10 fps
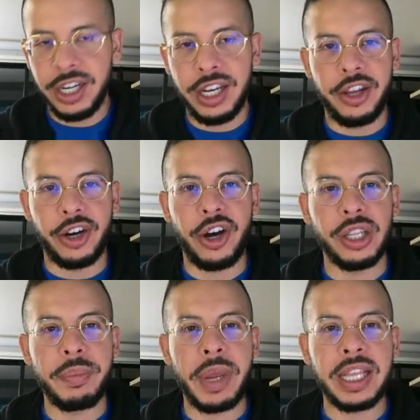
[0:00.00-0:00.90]
They're currently
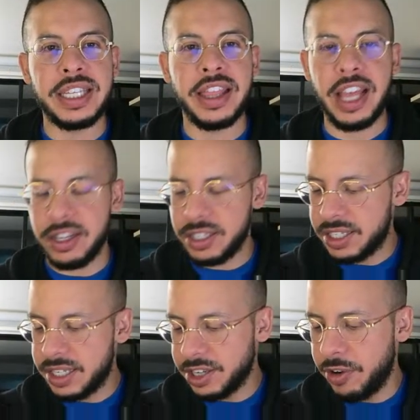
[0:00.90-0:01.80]
paying
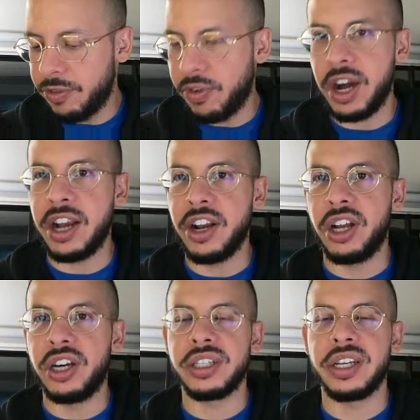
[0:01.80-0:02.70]

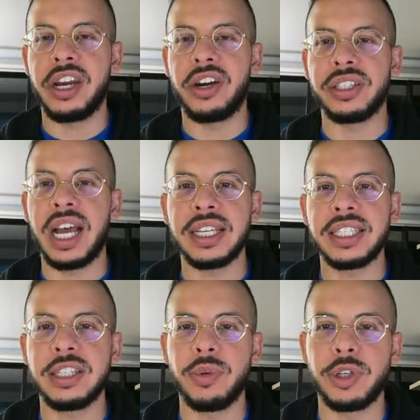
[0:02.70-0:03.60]
$10,649 a year in taxes,
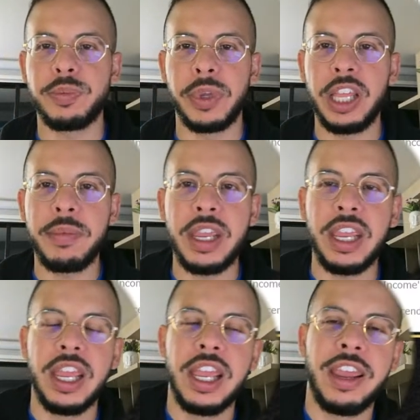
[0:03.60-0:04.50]
which, believe me,
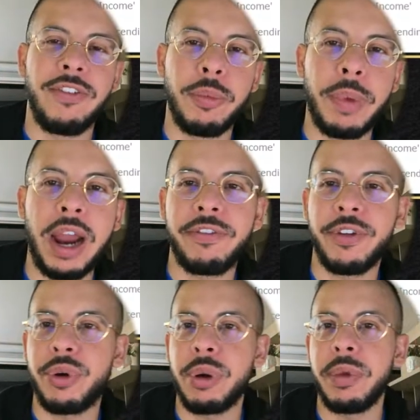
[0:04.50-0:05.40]
if you buy for
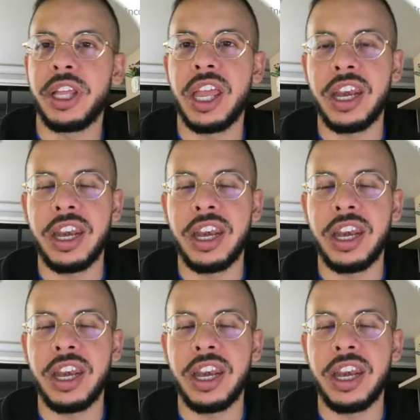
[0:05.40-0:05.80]
$3 million,